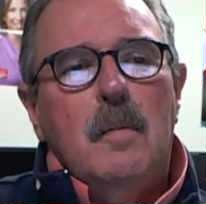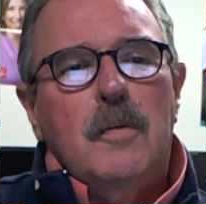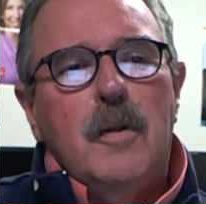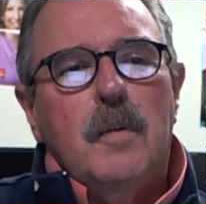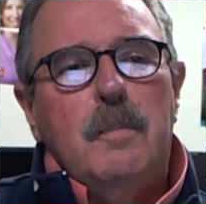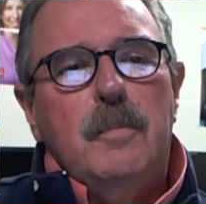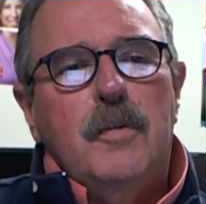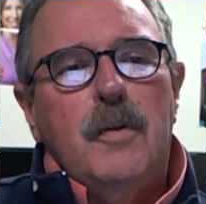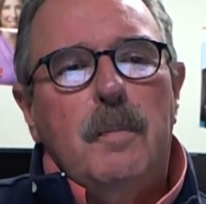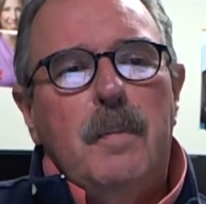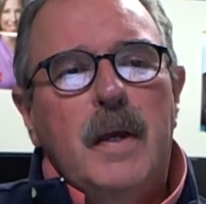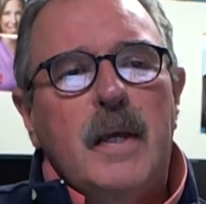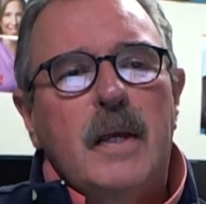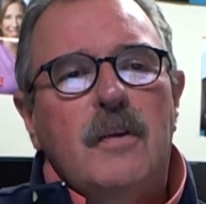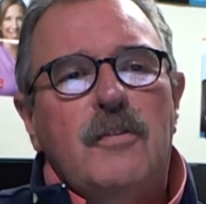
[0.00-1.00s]
The, the
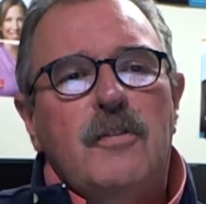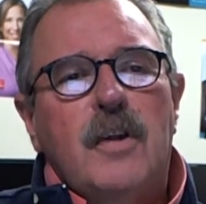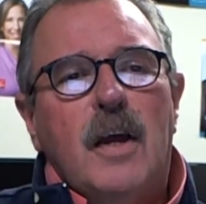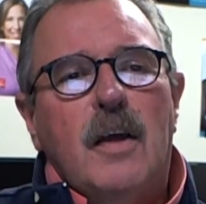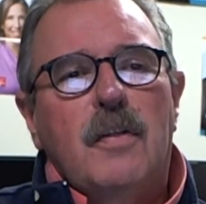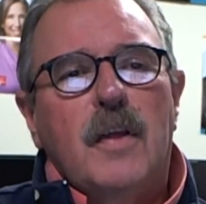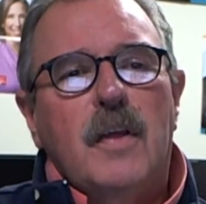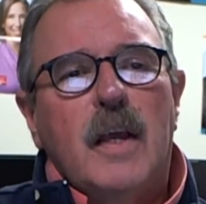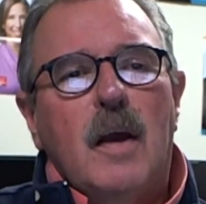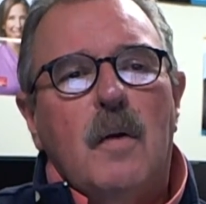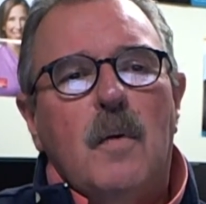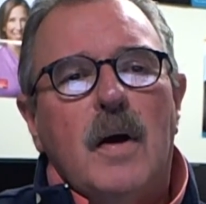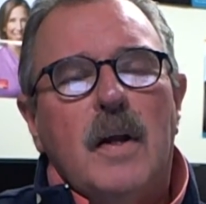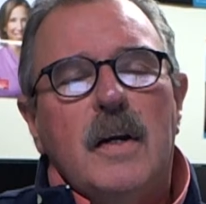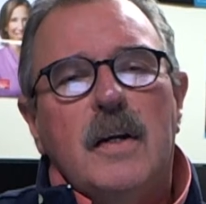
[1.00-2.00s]
biggest uh, thing I
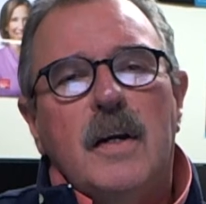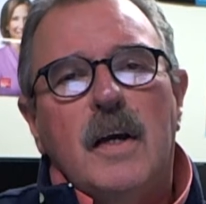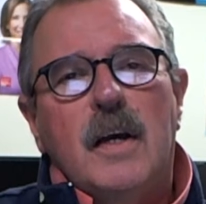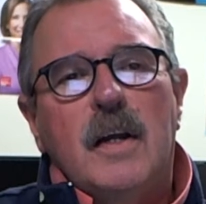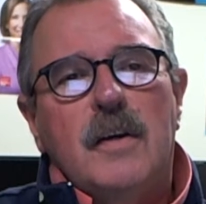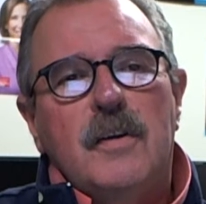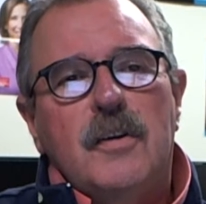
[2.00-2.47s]
wanted to,